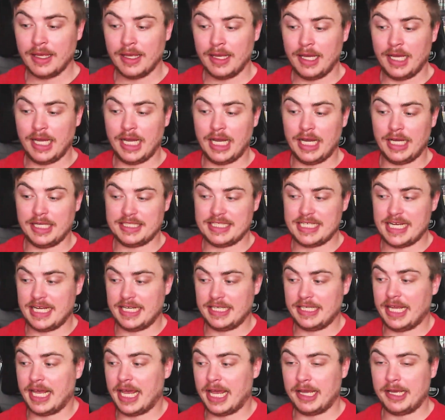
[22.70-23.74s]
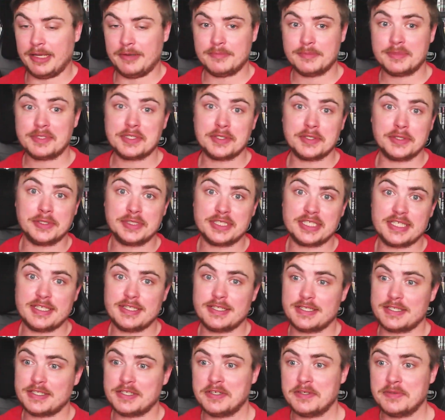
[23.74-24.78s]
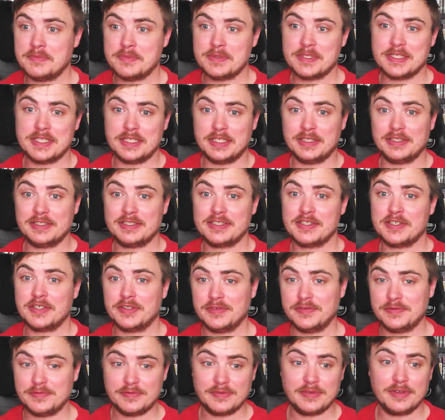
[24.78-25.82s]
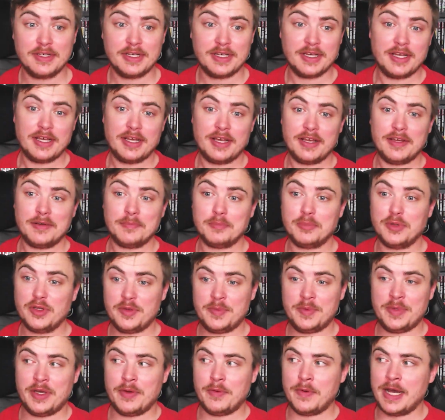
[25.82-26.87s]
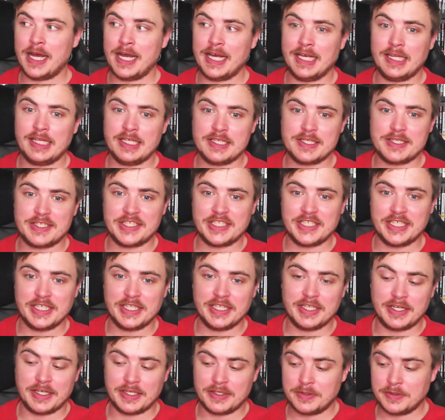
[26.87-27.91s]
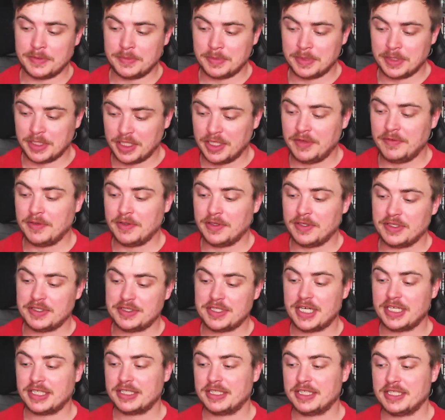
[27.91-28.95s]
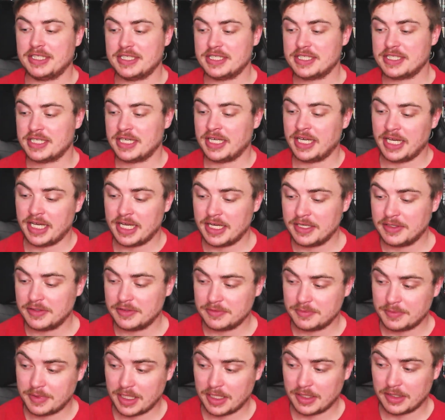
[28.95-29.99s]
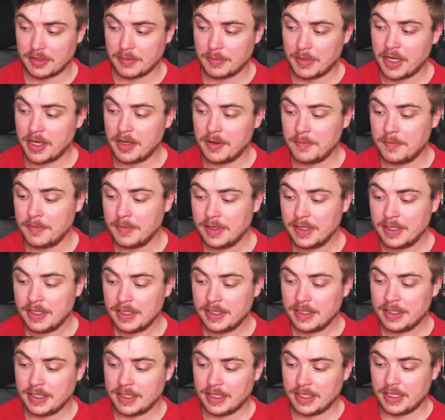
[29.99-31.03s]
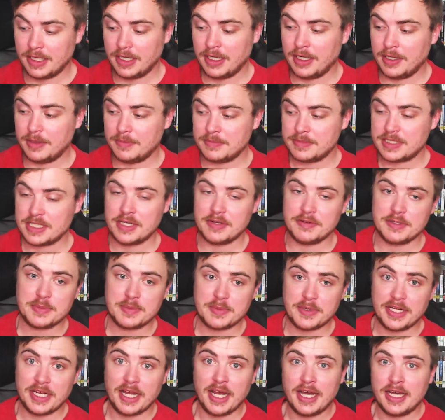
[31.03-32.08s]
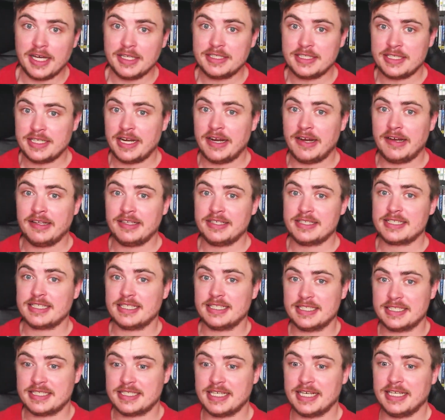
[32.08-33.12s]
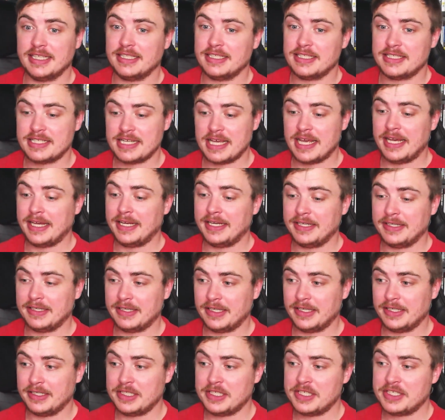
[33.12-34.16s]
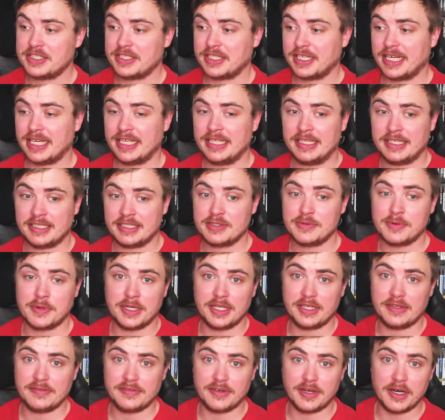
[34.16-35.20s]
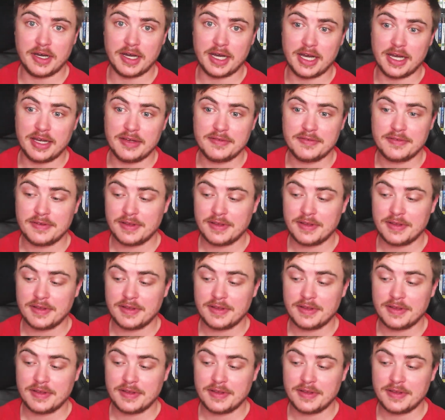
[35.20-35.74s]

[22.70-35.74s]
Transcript: 10 games or systems that sort of blew me away this year that I couldn't believe that I tracked these down and picked them up. So it was pretty hard to narrow this list down to 10. I initially had like 25.